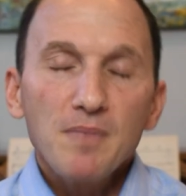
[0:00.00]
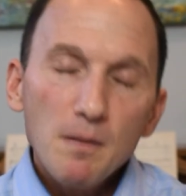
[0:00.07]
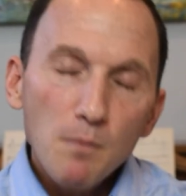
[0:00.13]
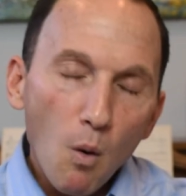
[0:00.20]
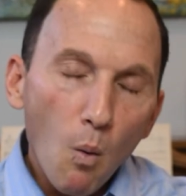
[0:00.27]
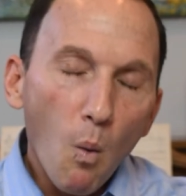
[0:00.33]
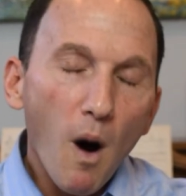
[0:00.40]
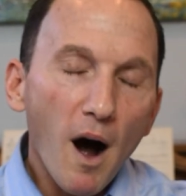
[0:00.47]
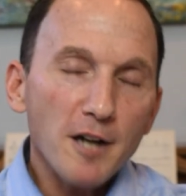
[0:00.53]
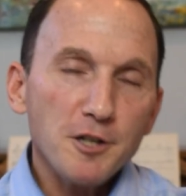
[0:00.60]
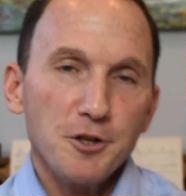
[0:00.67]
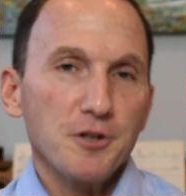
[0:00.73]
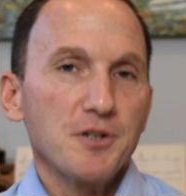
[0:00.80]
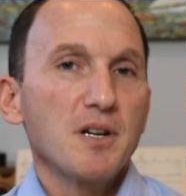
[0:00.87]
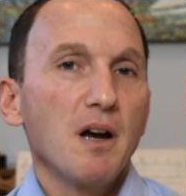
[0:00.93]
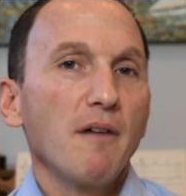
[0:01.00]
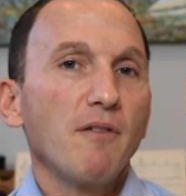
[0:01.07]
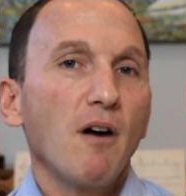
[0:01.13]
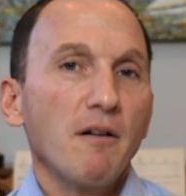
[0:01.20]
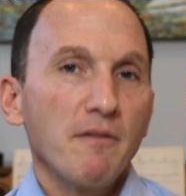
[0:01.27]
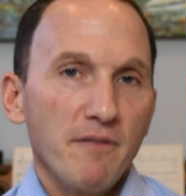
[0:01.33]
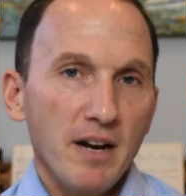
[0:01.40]
But watch yourself
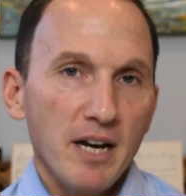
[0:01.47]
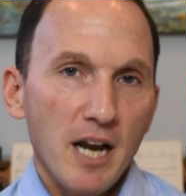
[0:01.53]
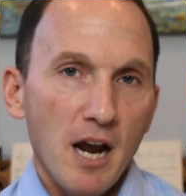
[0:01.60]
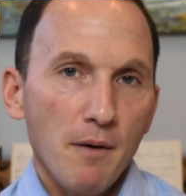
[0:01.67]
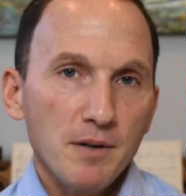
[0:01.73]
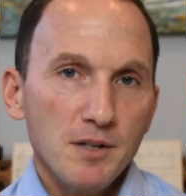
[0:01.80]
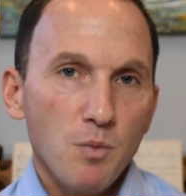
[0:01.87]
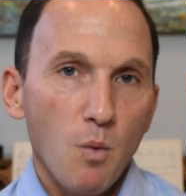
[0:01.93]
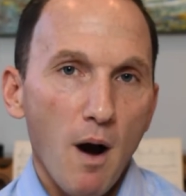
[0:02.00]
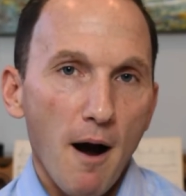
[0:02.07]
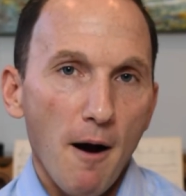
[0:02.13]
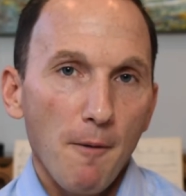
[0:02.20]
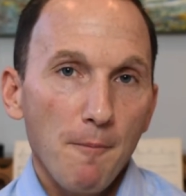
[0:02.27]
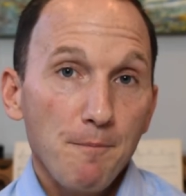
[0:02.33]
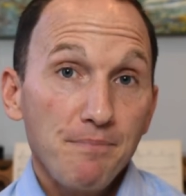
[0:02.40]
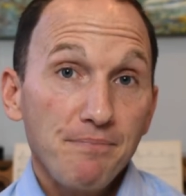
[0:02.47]
on video as well.